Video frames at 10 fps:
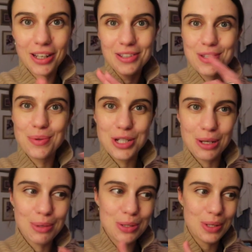like
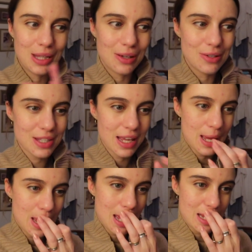switching between those
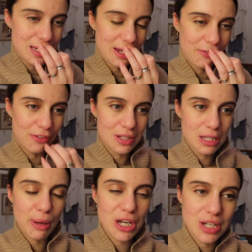different
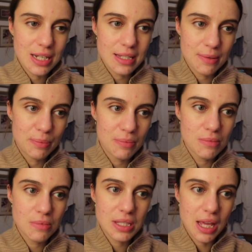
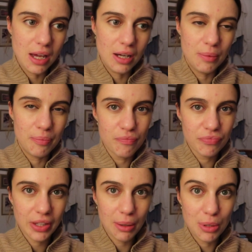specialisms um,
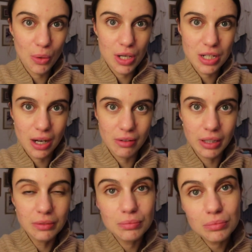can be quite tiring